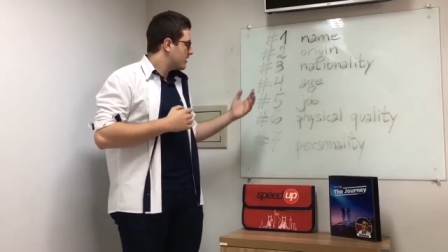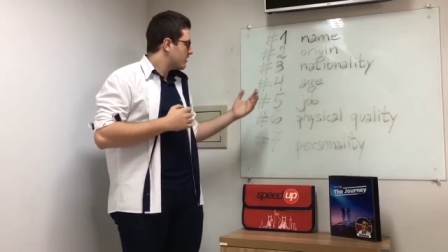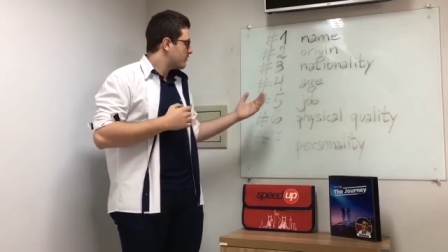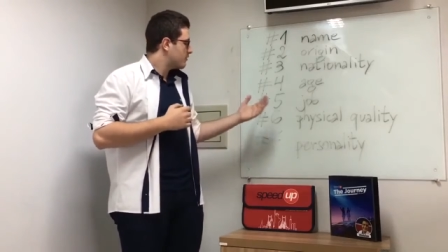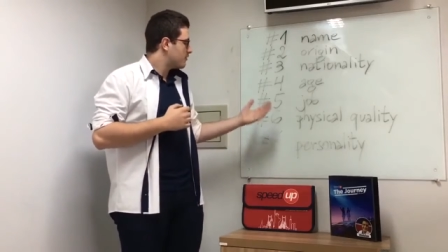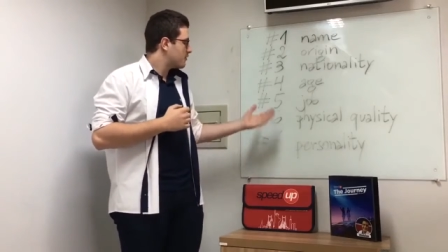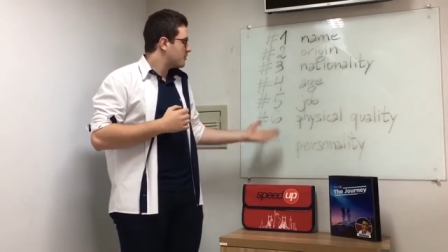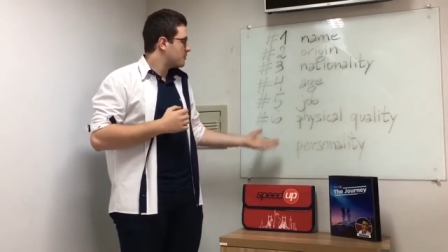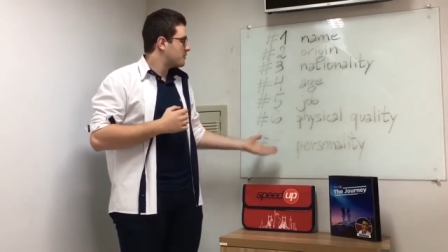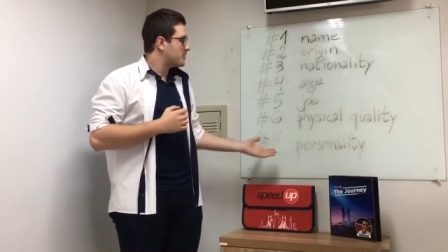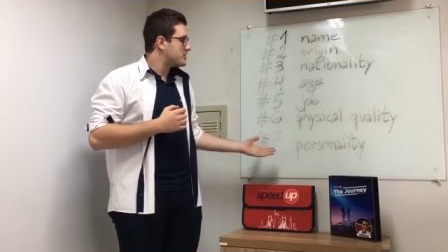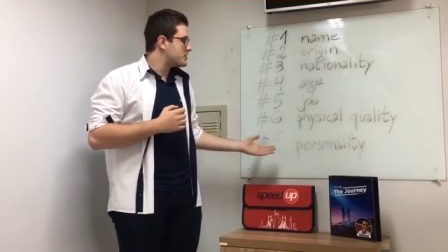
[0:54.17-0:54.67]

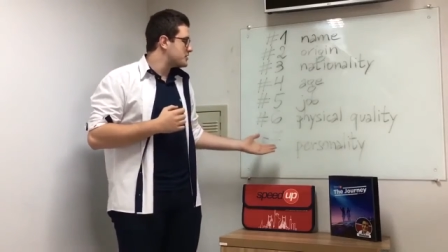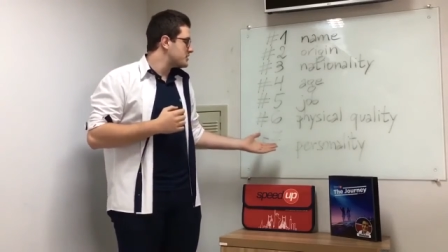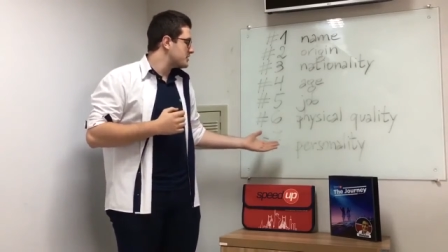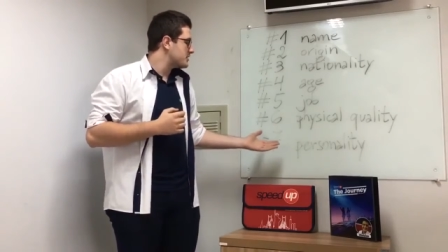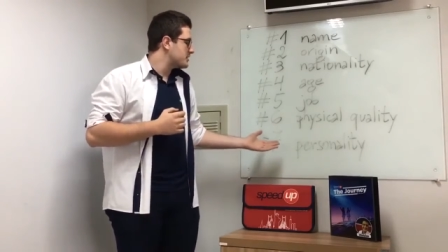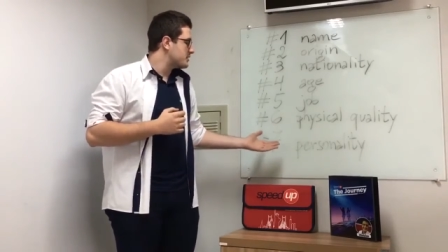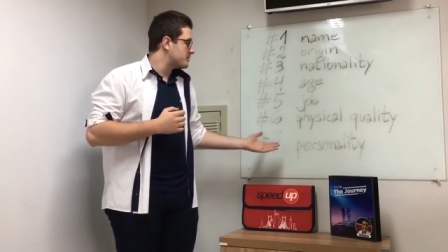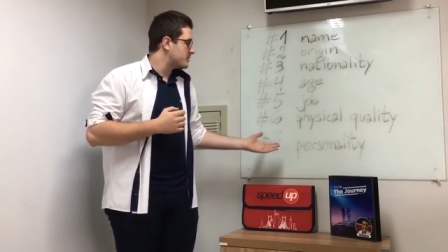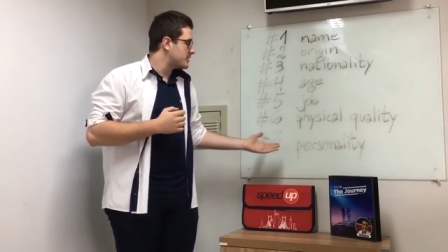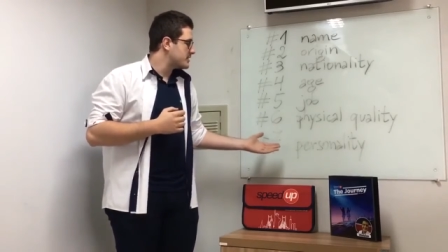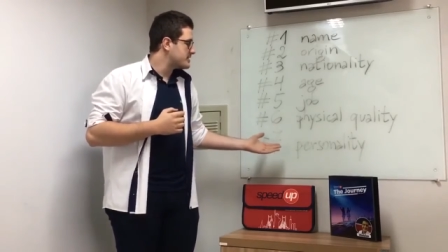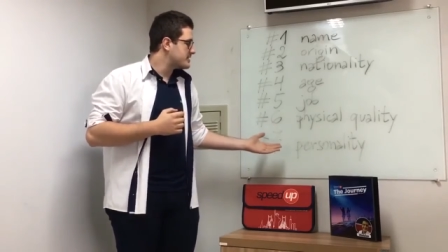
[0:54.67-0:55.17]

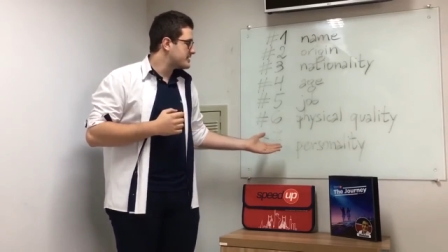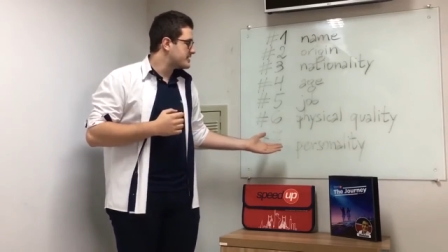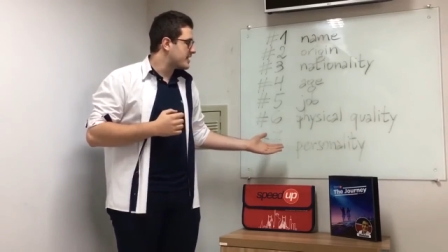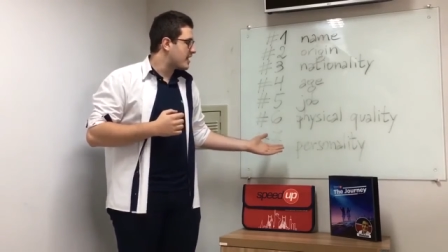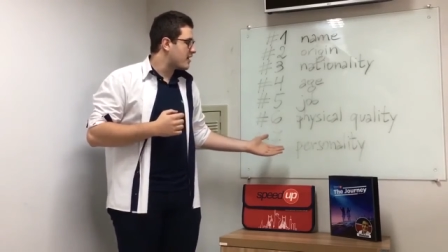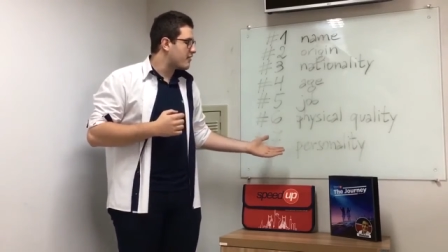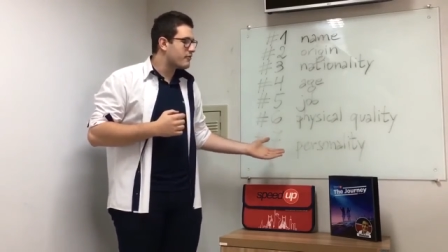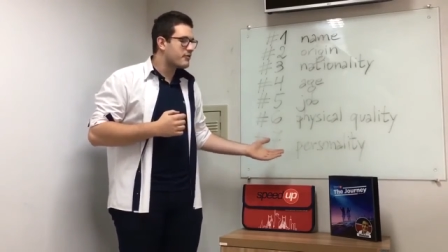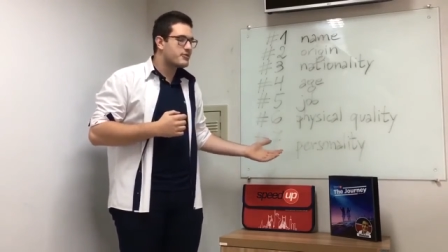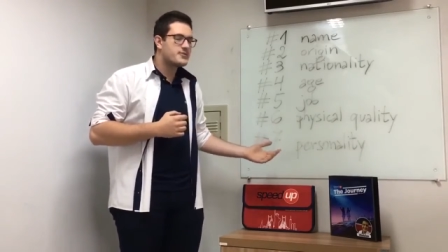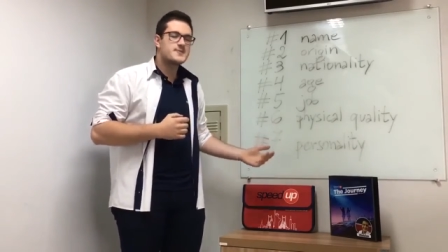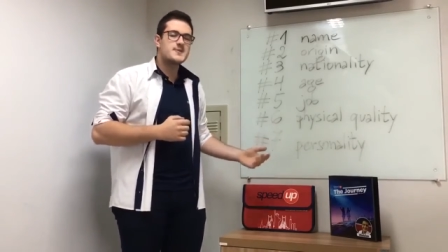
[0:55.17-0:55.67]
Information number
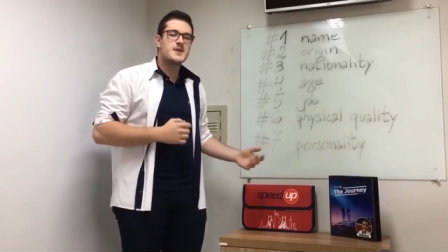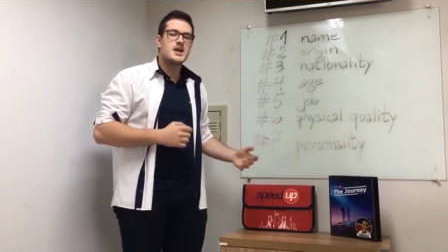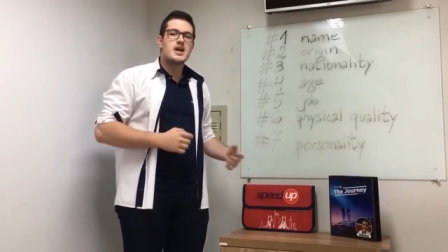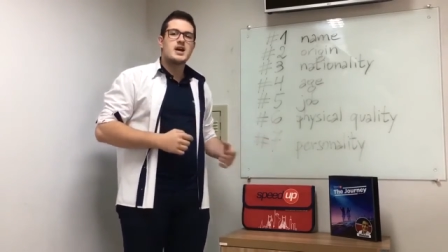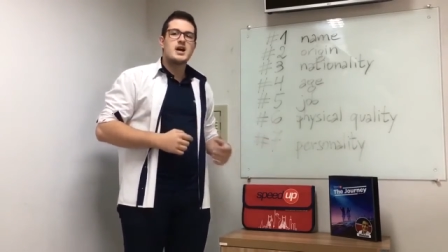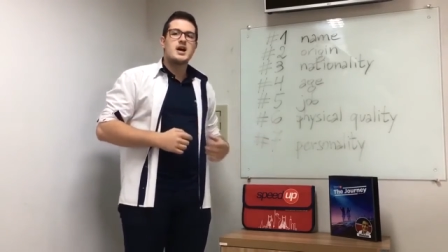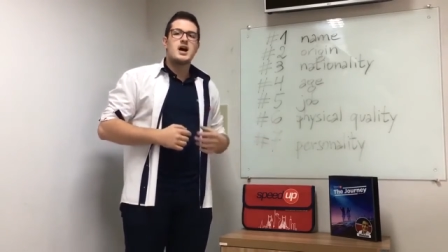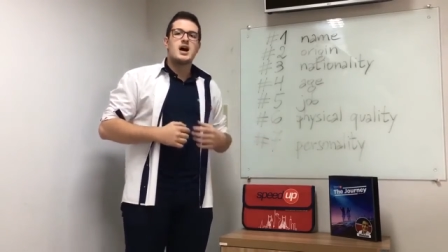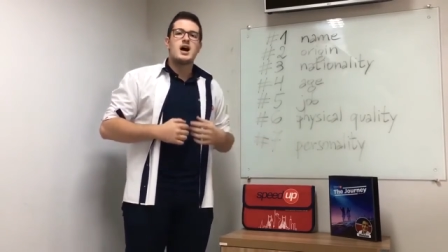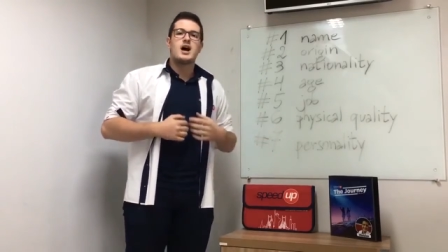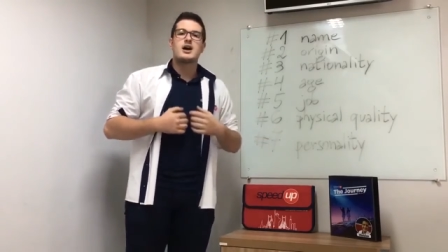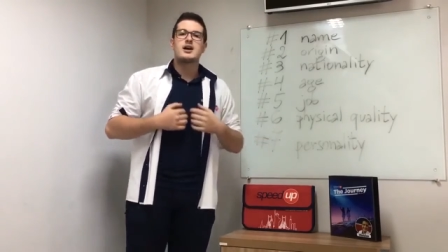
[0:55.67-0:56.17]
7.
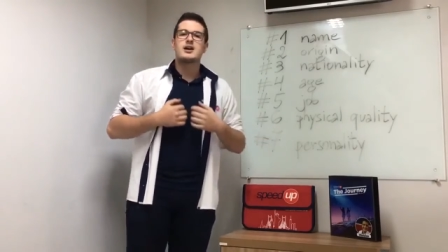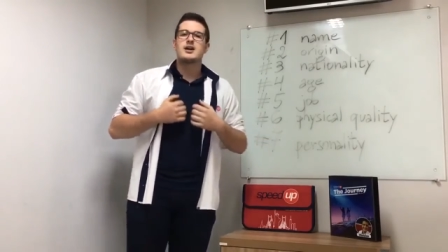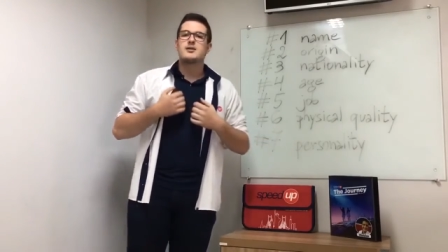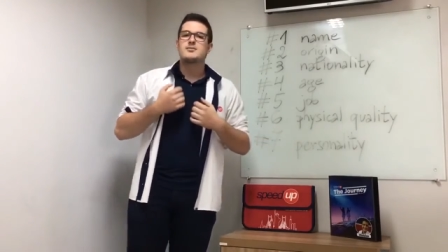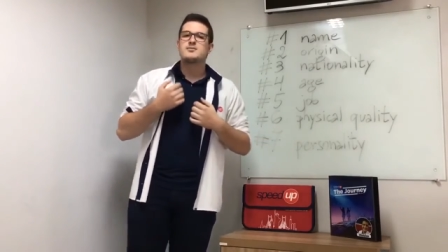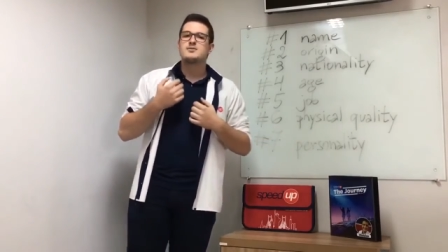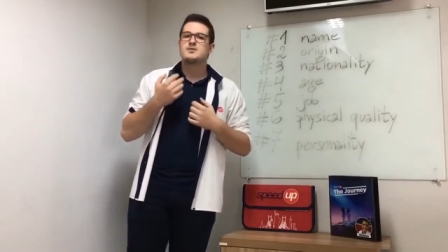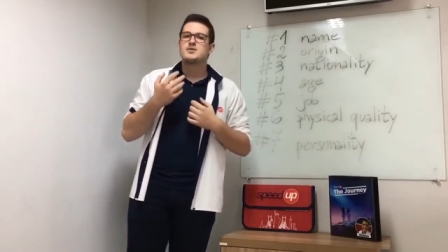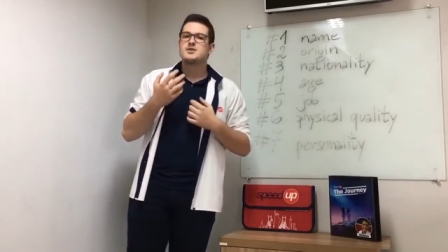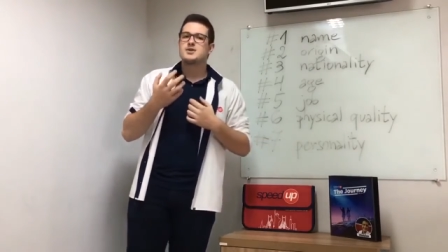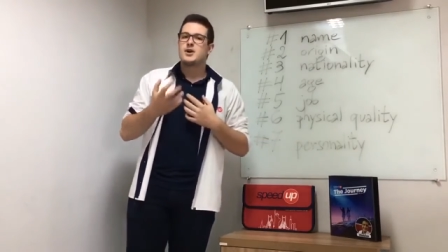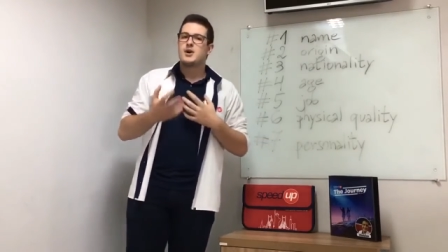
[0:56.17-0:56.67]
I
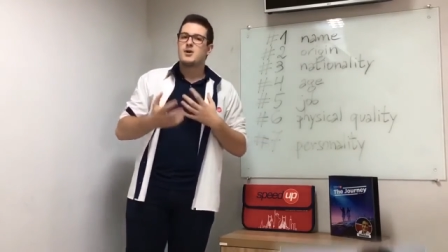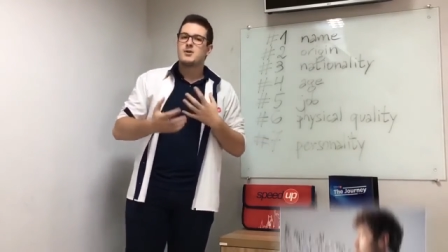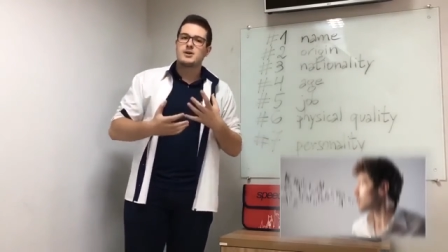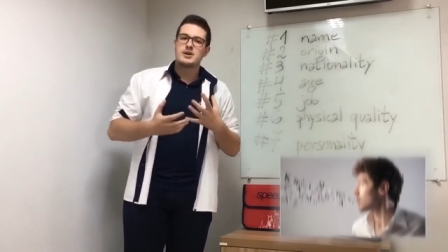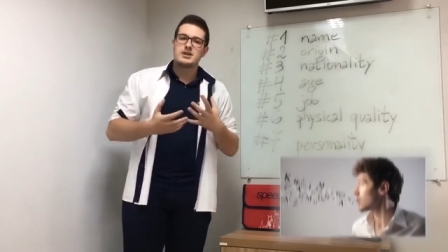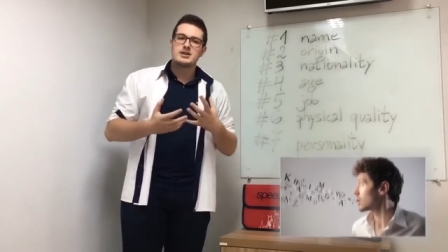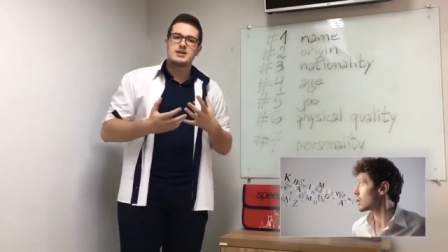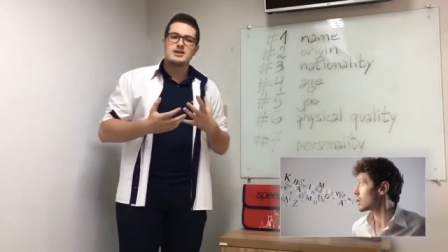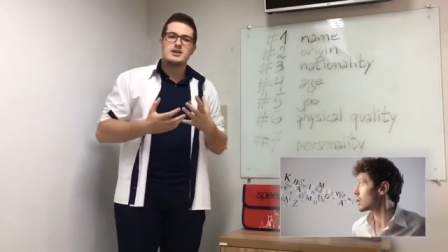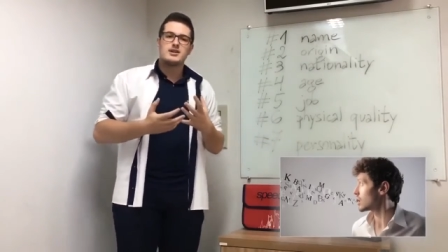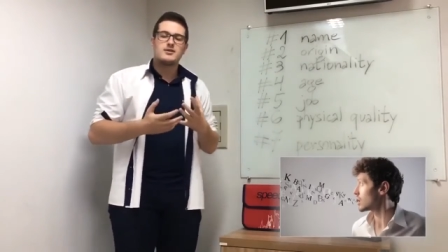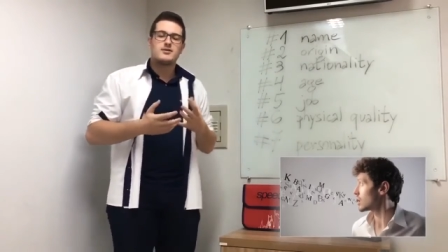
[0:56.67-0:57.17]
am
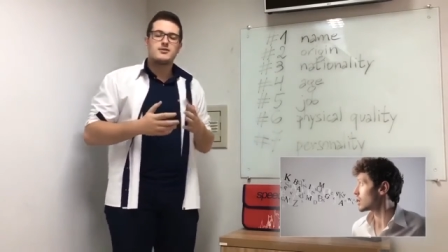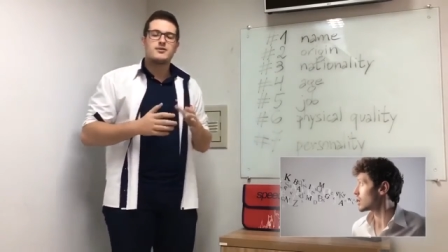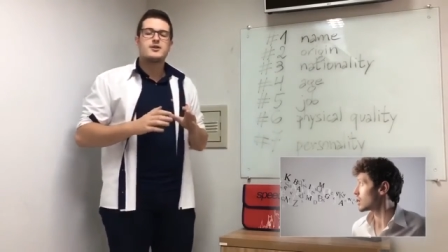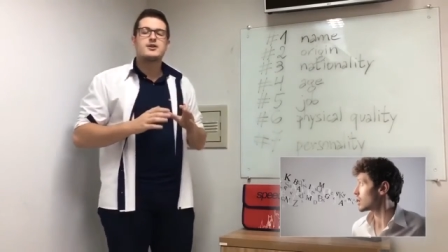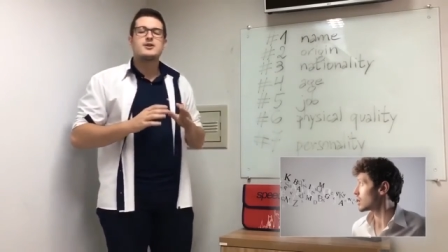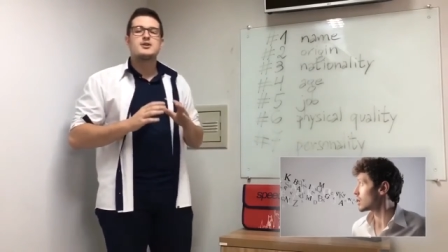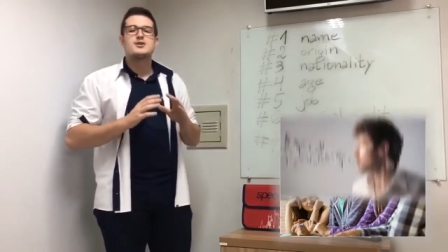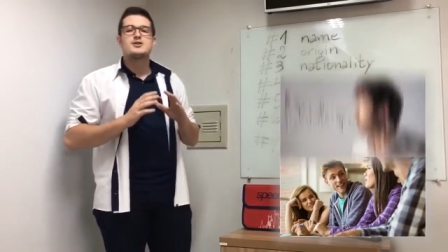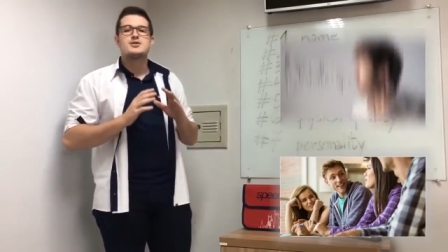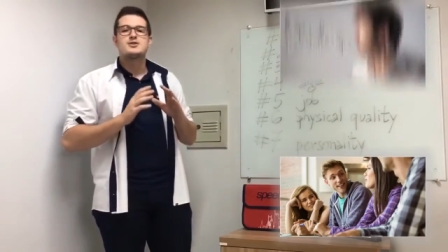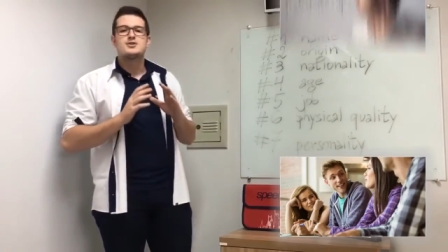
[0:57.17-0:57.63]
talkative,